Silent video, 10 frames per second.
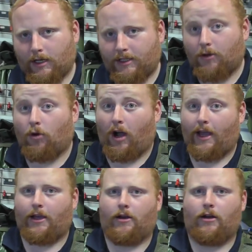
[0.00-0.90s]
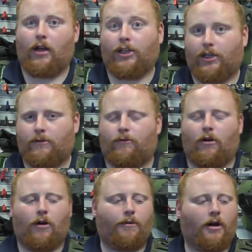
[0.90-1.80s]
still got a adjustable
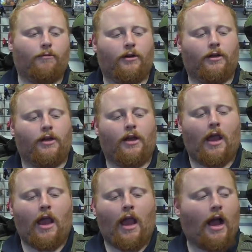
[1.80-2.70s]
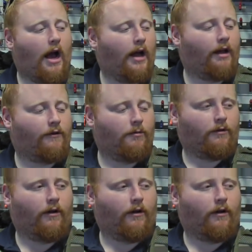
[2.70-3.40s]
hop up. And uh, I've got my